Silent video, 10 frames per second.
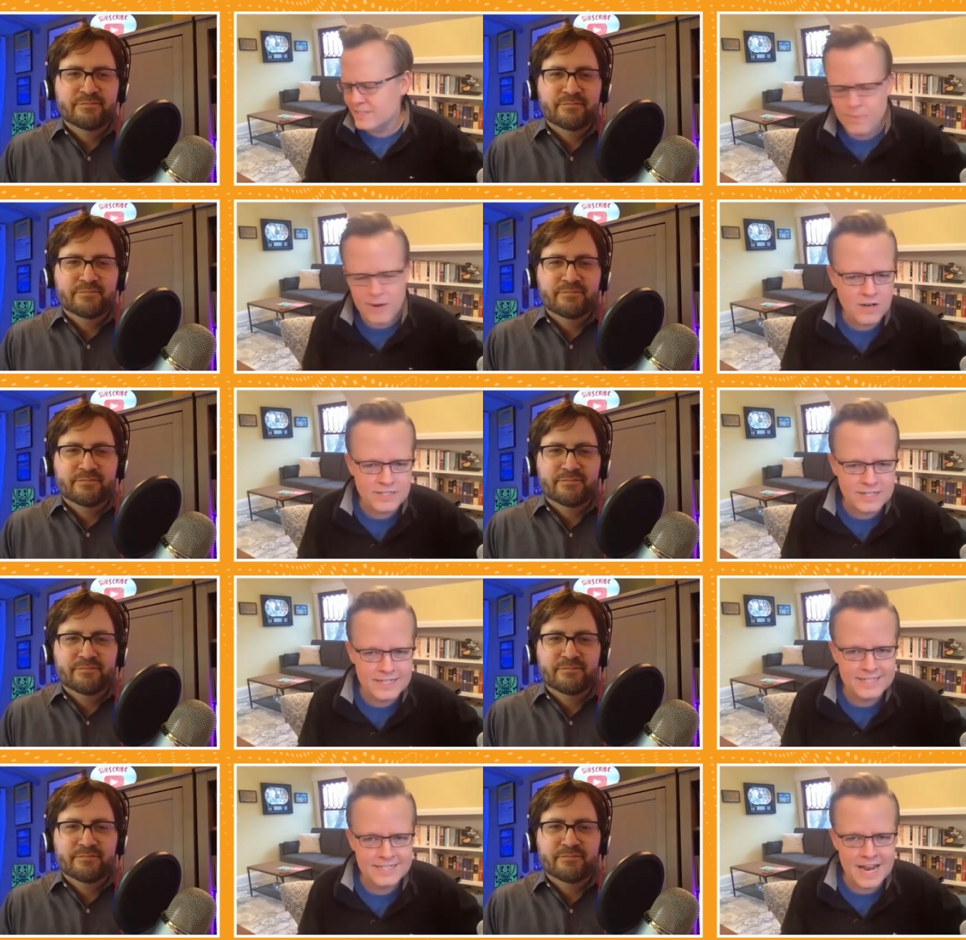Speaker 1: embarrassing
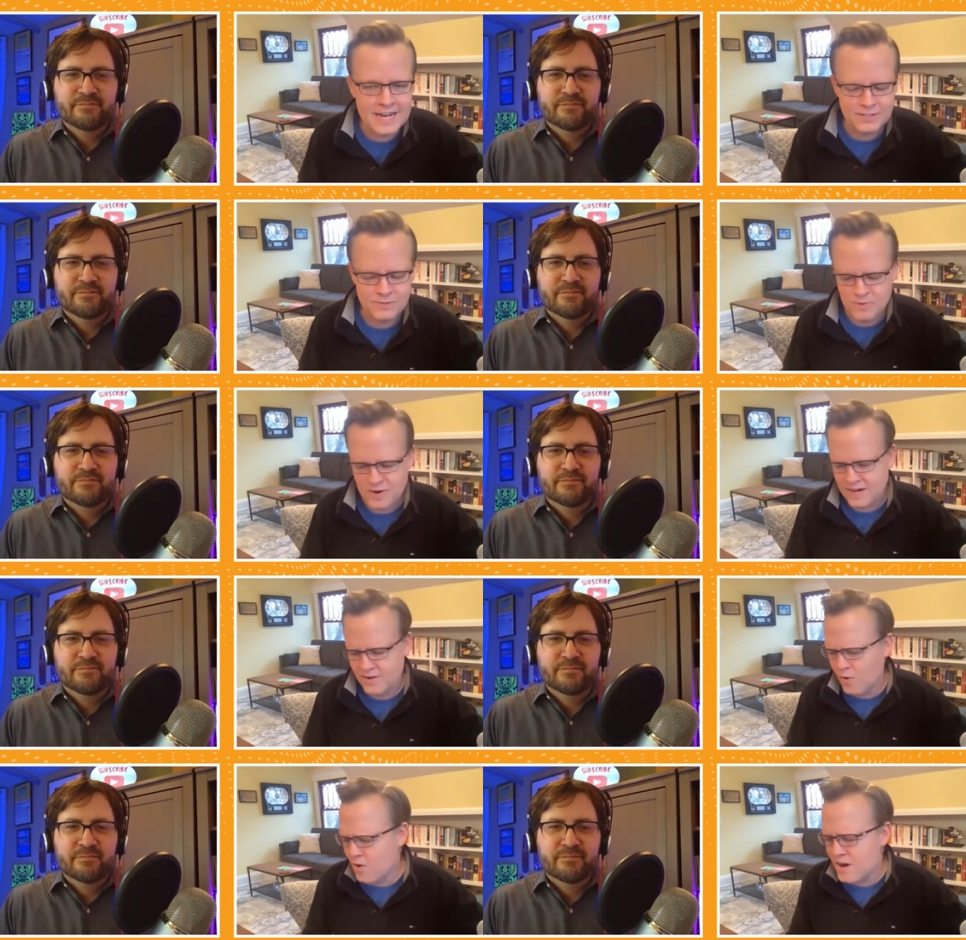to say at this point,
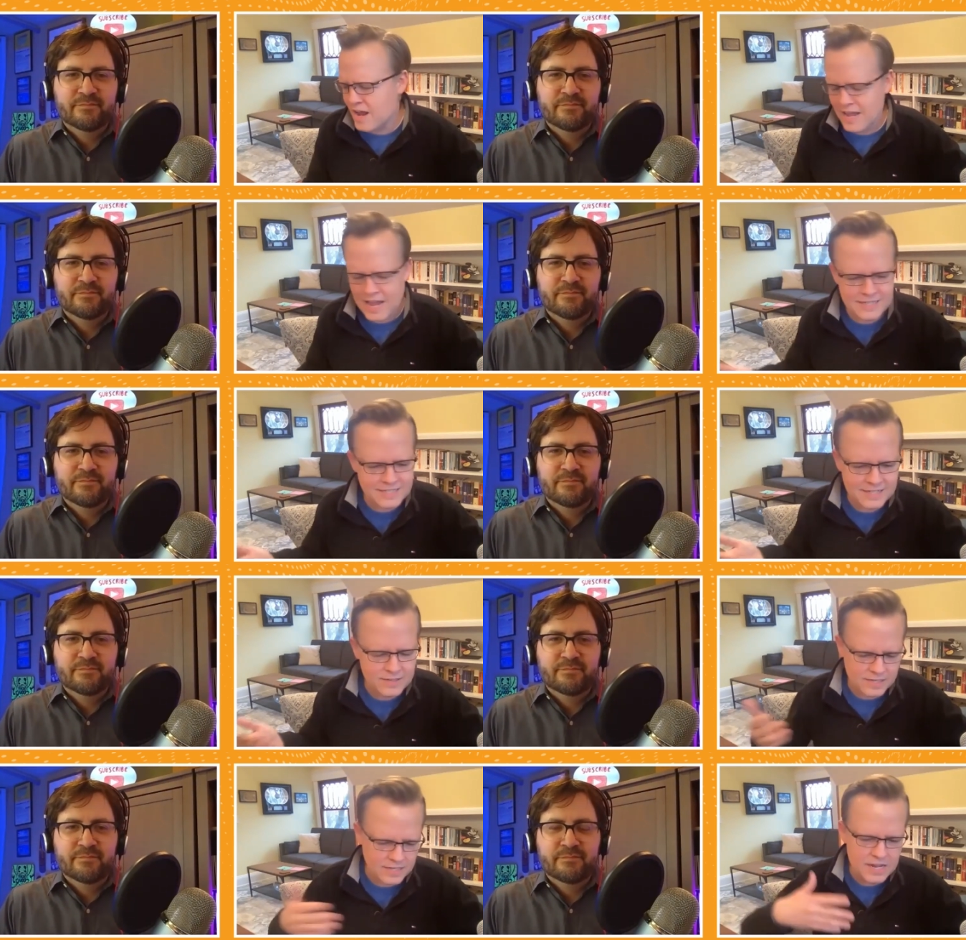or as
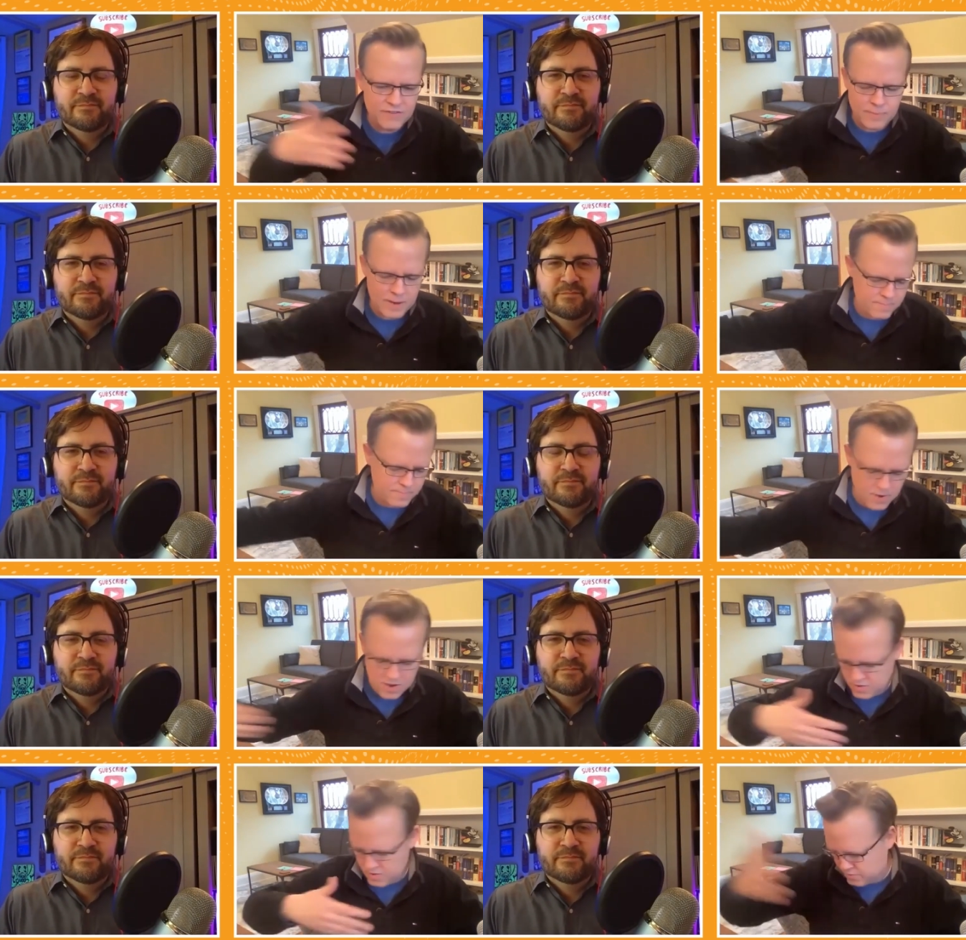Cleve, my
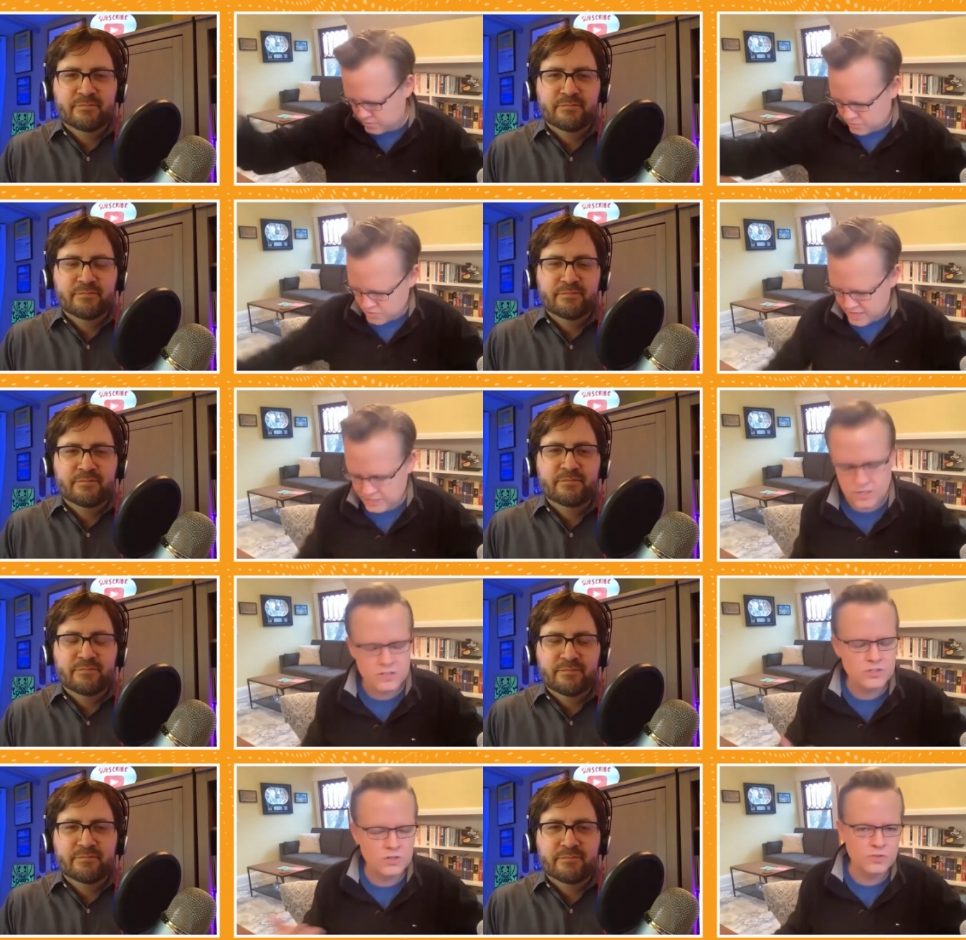partner who creates all the
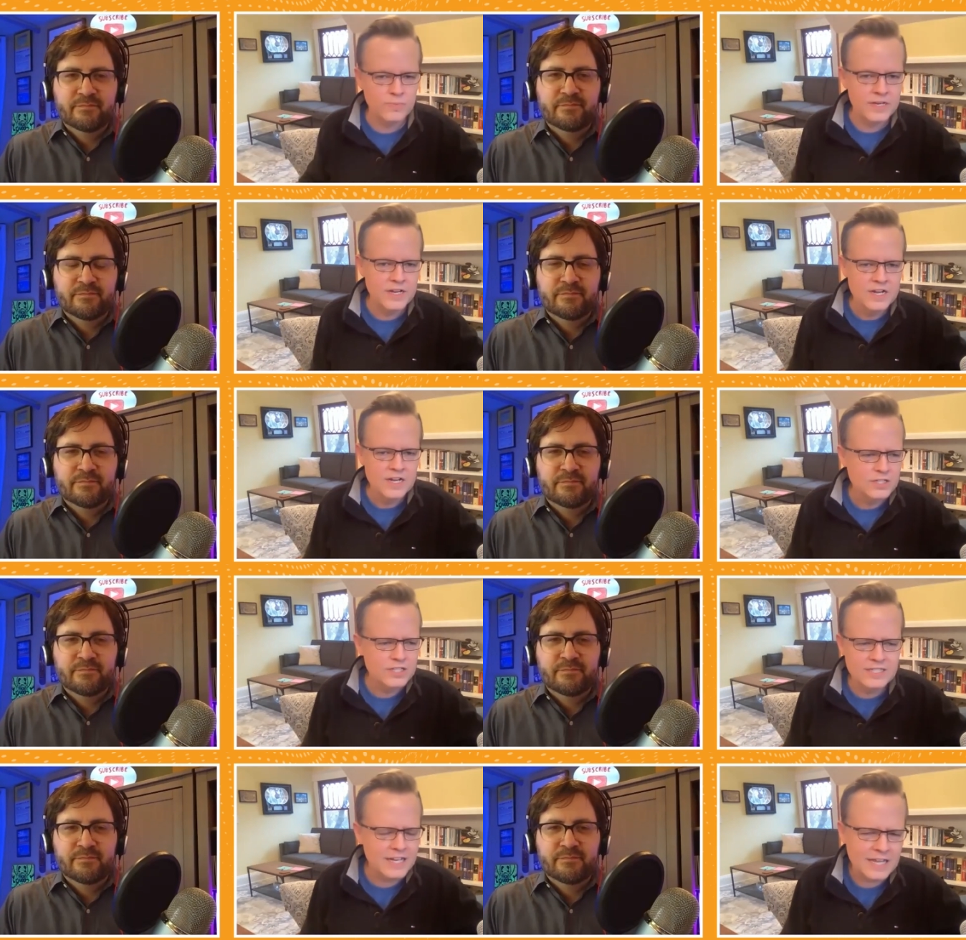shows with me,
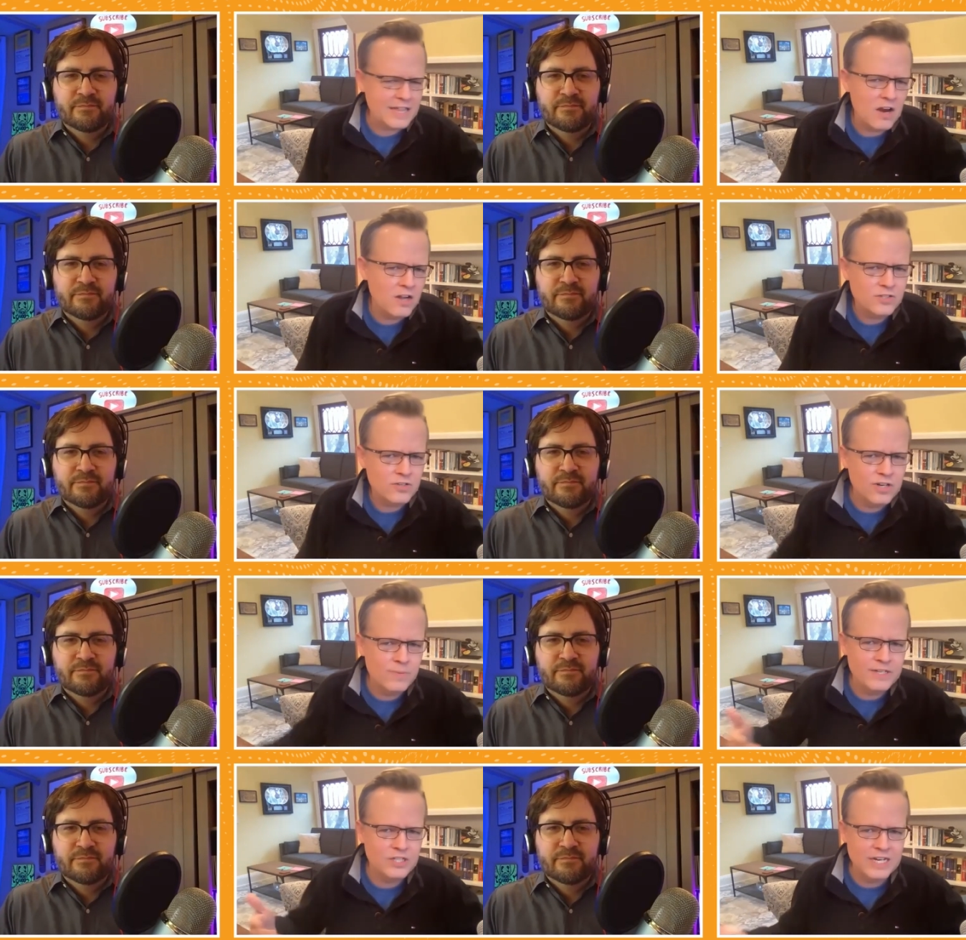she's like, that also could
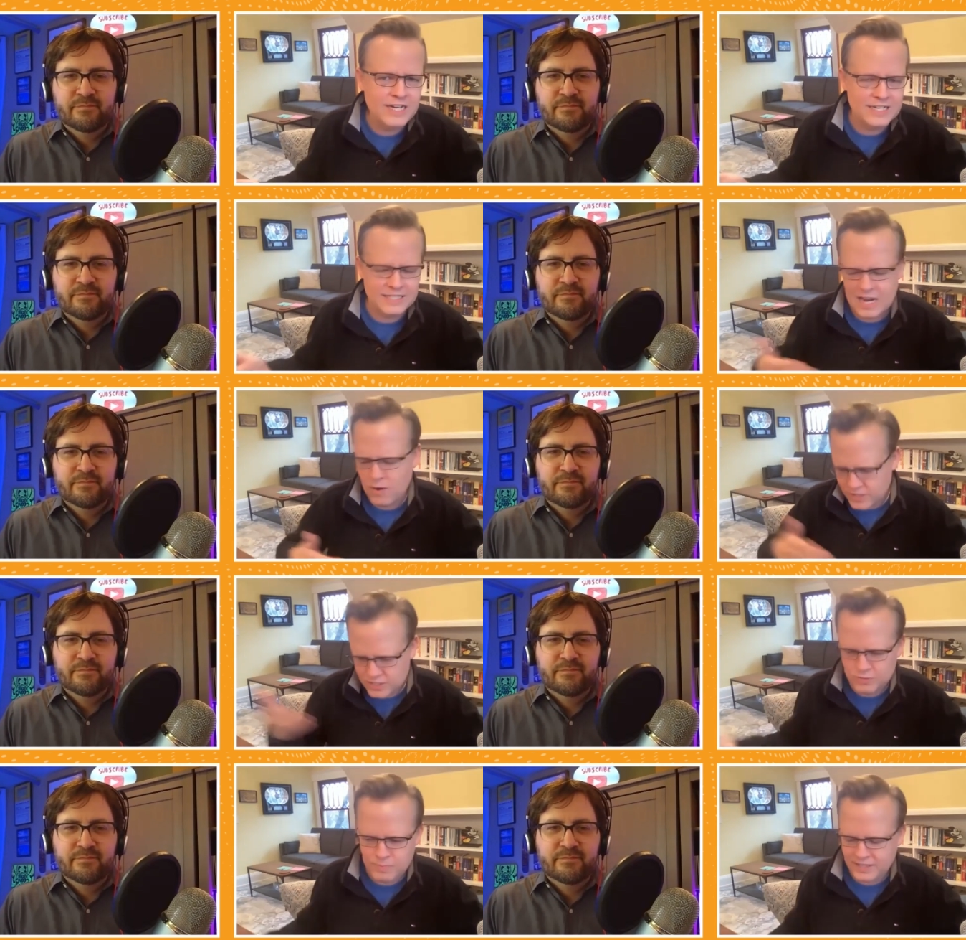be genius now. We
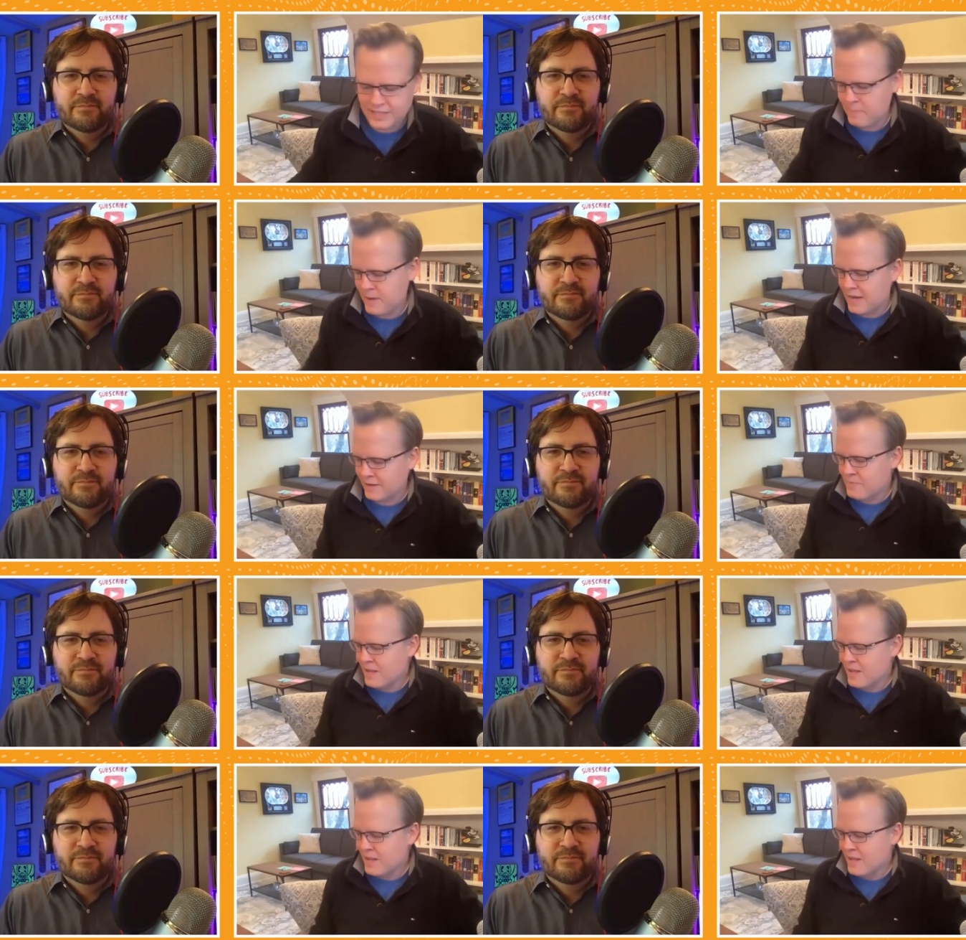should bring that back.